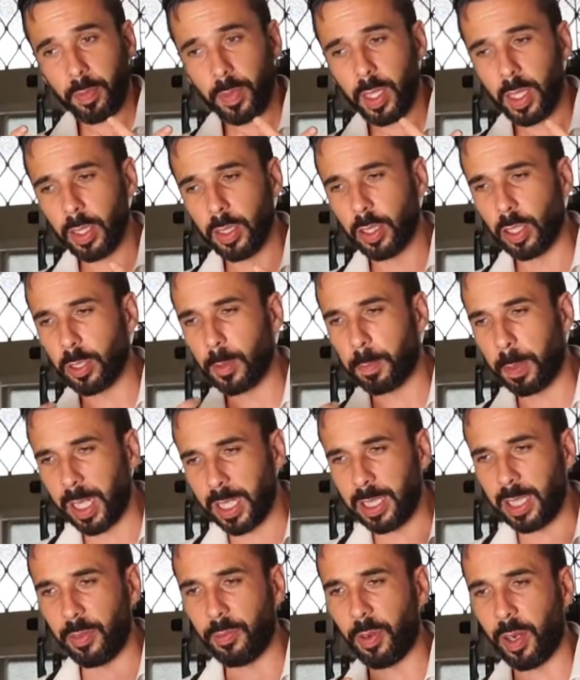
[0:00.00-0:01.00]
the
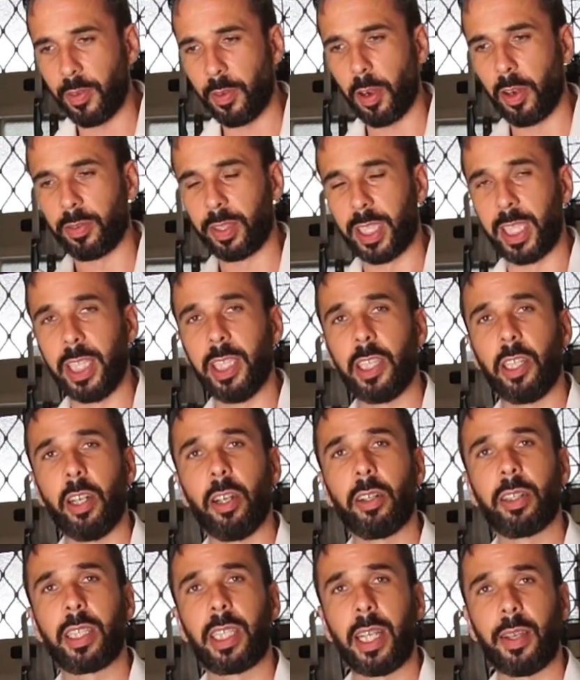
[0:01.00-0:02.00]
spicy flavor of
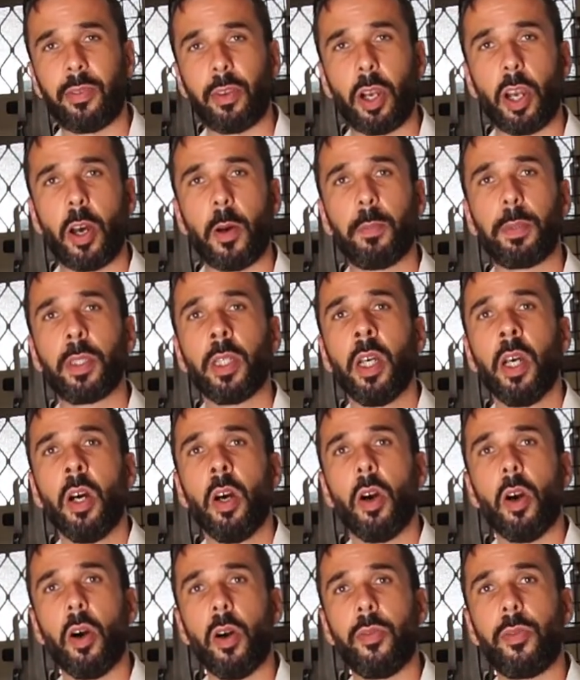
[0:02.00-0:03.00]
ginger develops
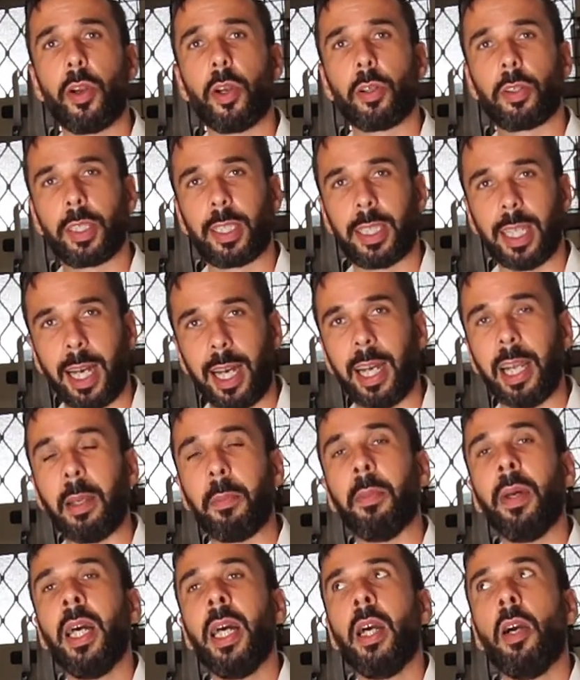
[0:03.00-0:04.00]
over
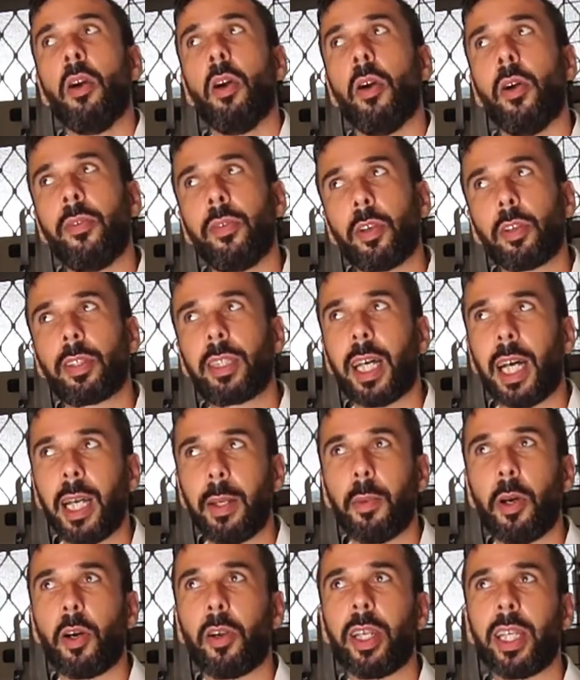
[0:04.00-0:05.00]
time, or
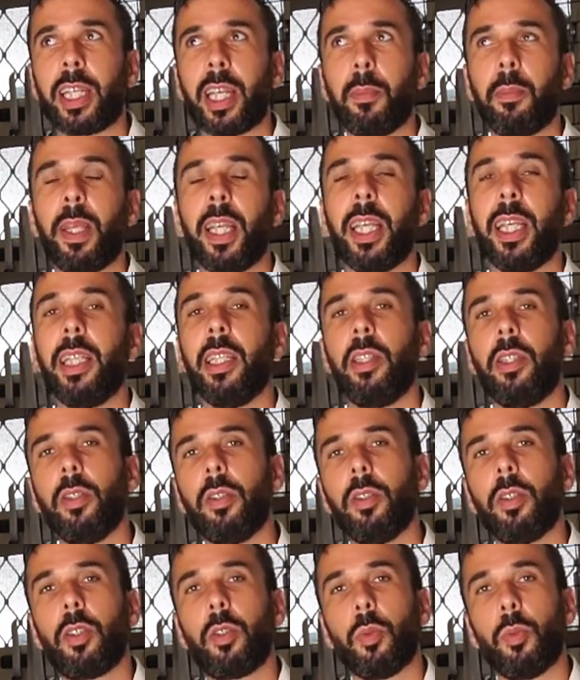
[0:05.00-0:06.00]
it can be
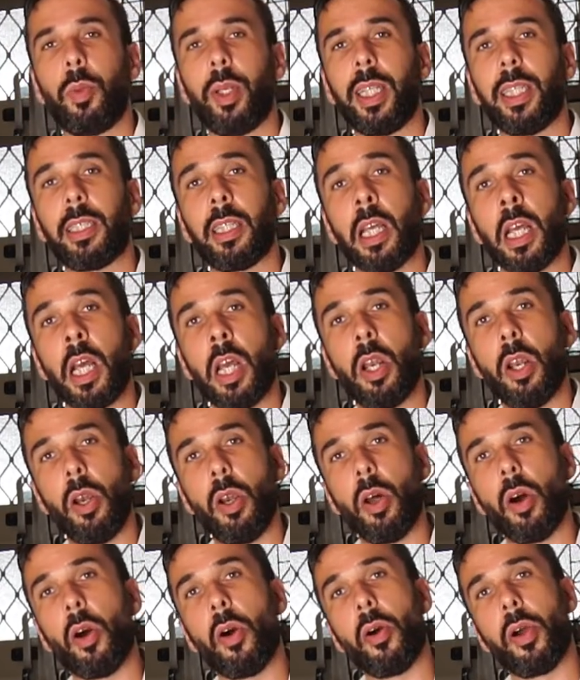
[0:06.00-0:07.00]
induced with
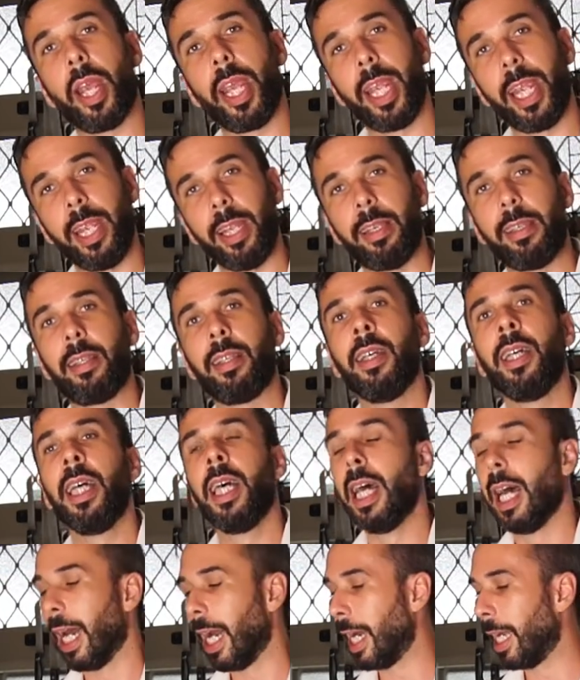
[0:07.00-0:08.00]
low heat.
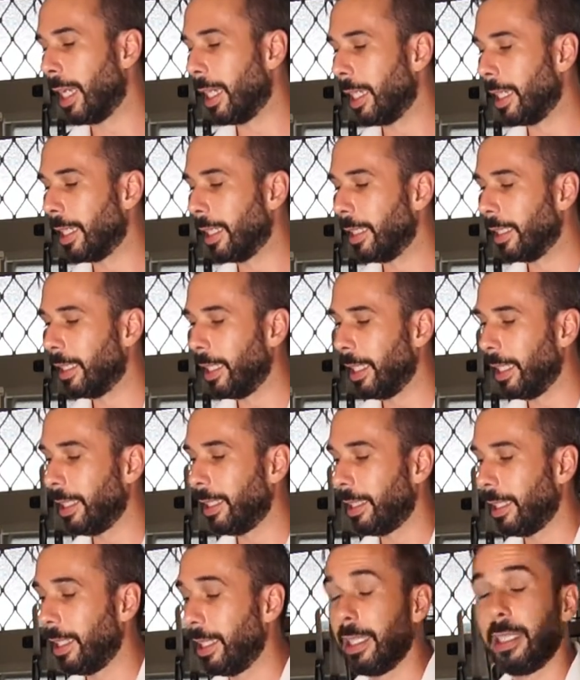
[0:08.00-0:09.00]
And
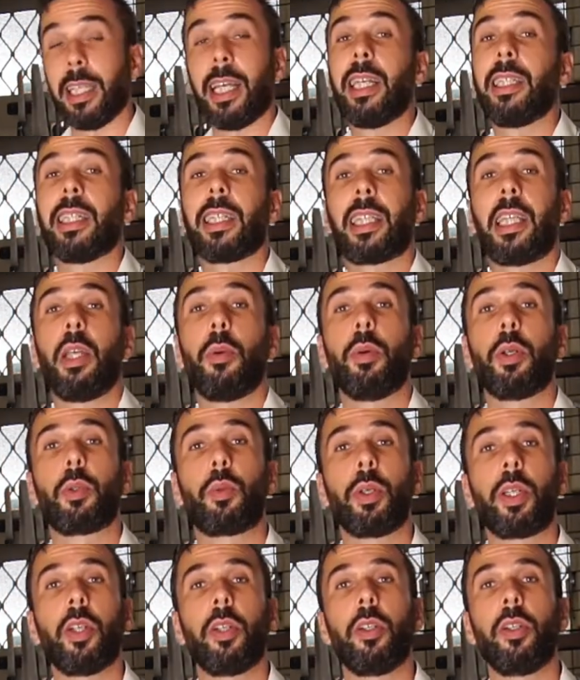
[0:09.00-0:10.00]
this is exactly what
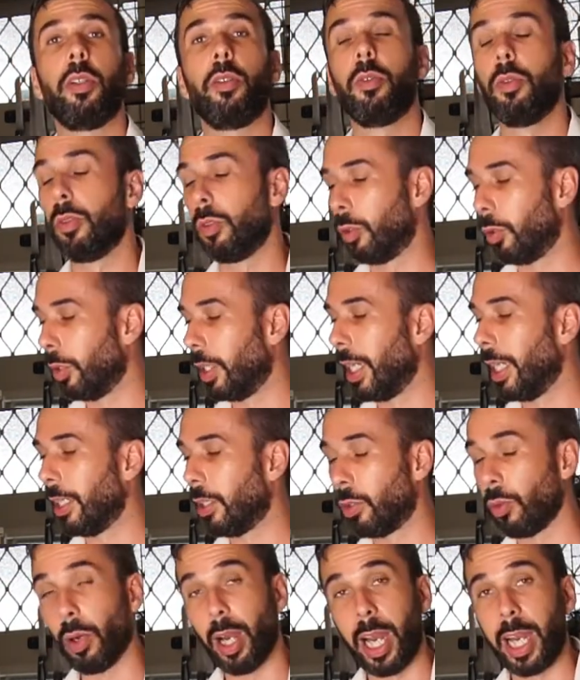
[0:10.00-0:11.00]
we're gonna do today
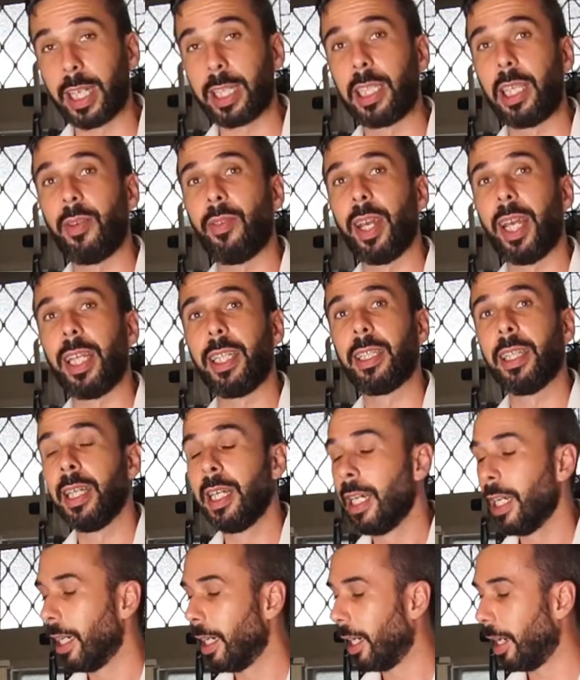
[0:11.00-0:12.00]
to activate
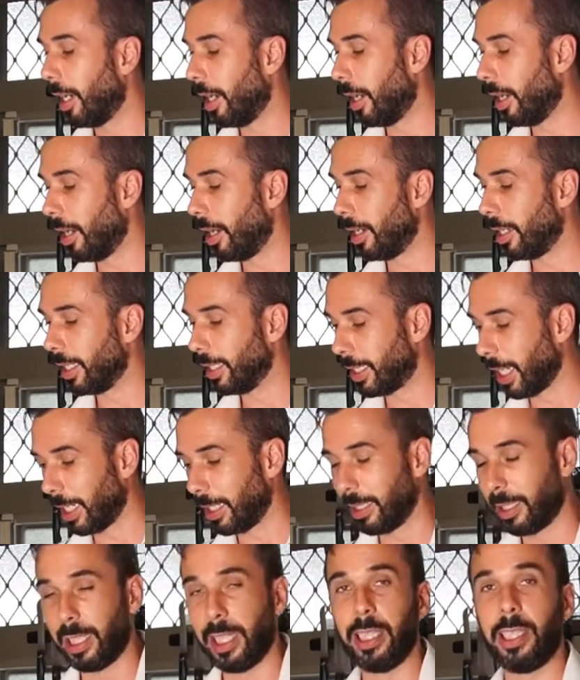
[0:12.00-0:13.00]

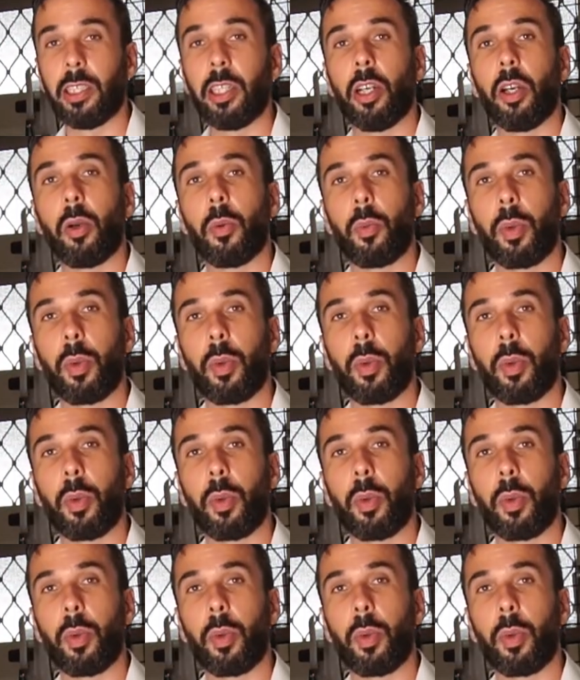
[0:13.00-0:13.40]
that ginger.